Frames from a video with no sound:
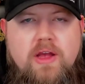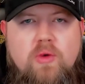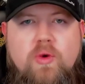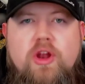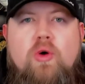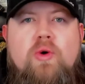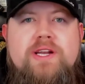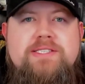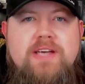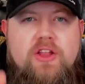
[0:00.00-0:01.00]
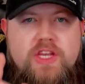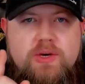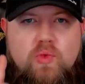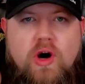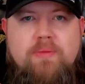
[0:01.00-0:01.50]
We don't want to sell
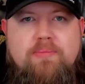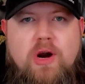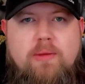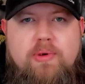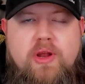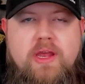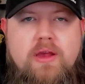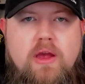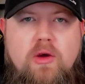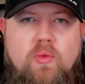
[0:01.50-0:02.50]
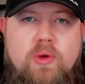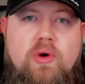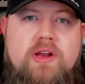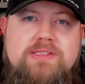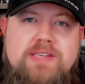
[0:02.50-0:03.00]
them one property. We
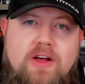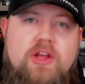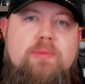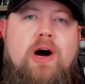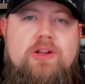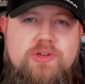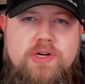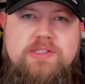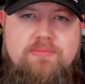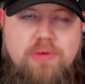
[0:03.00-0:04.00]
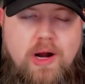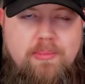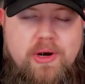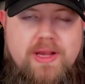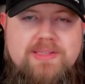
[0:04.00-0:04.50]
want to sell them hundreds of
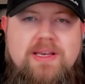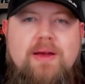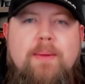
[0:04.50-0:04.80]
properties.